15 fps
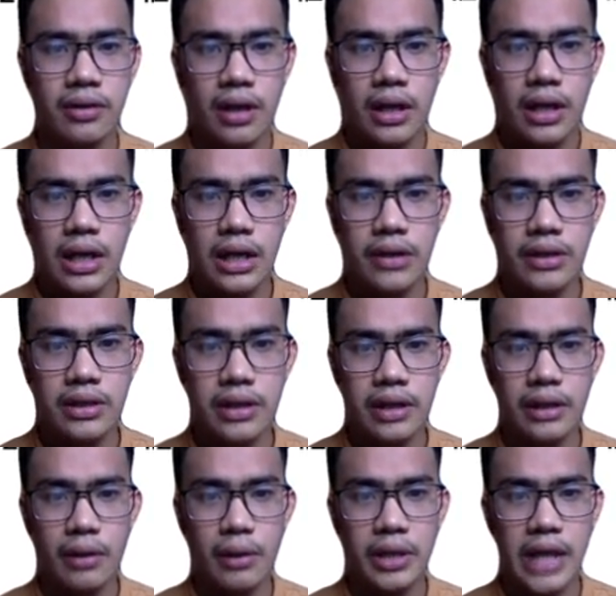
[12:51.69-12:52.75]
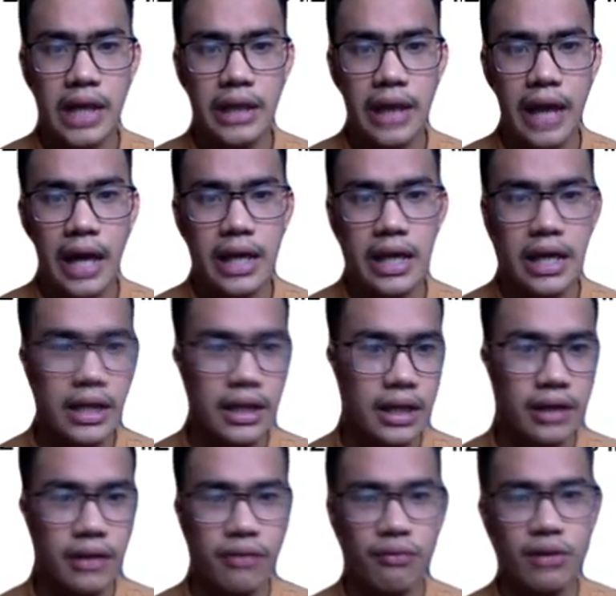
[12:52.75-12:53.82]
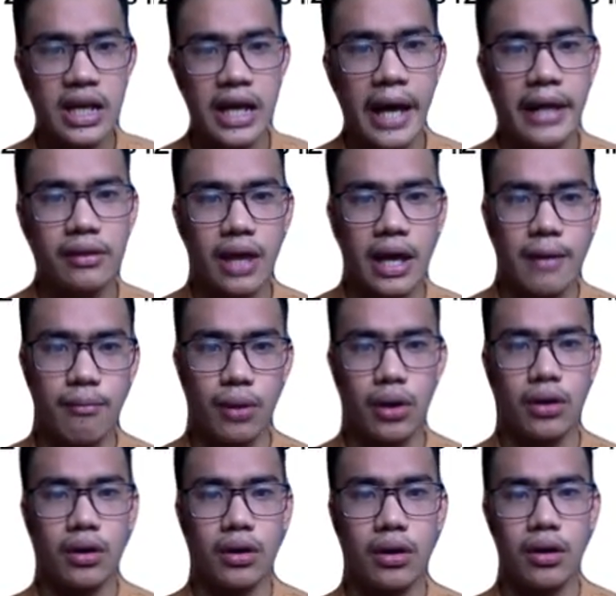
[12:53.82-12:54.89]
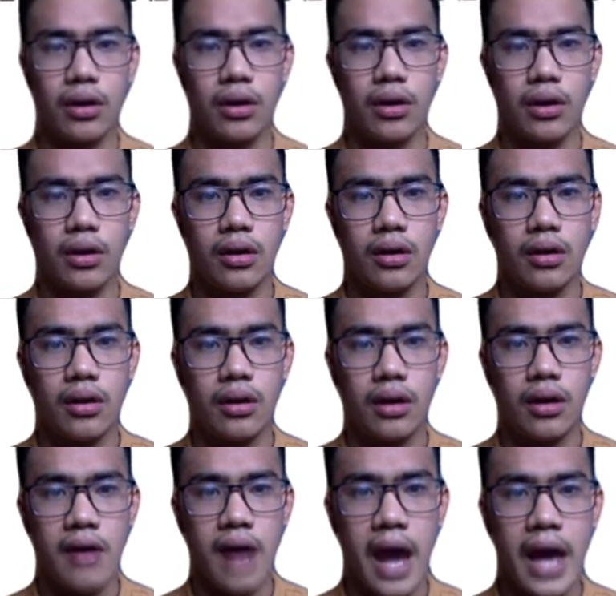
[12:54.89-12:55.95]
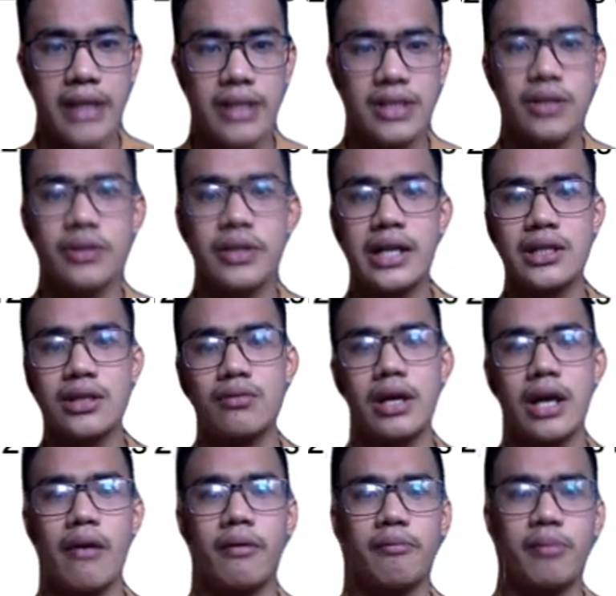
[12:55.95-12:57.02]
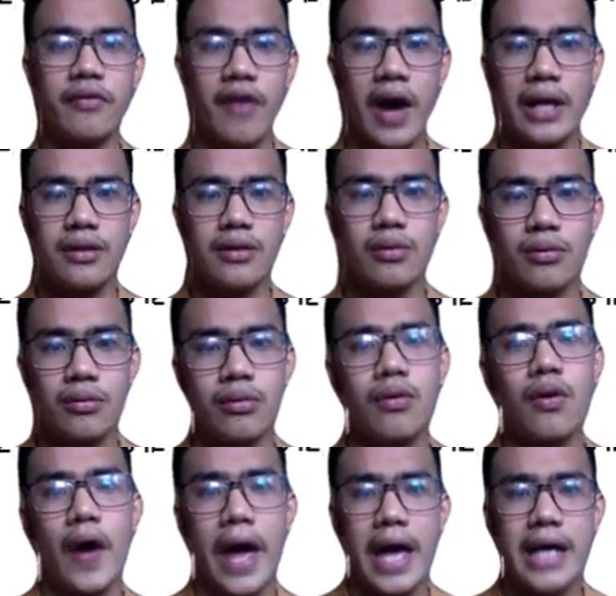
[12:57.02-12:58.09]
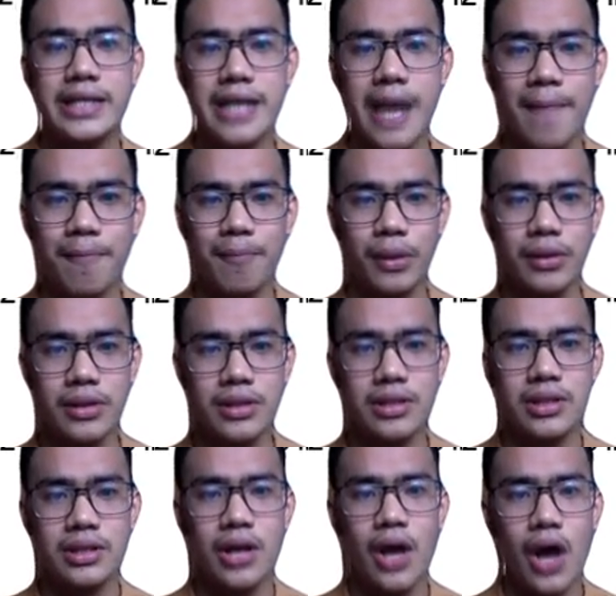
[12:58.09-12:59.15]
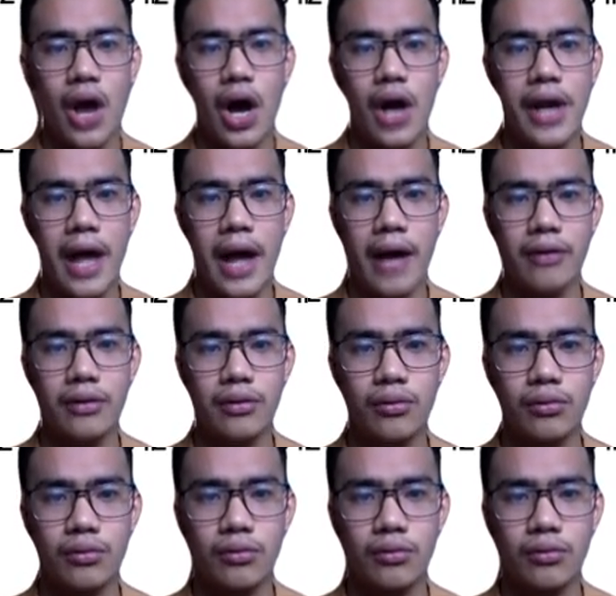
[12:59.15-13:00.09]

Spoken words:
illustrate our data in a 3-line table. Alright, so next week I will provide you examples on how to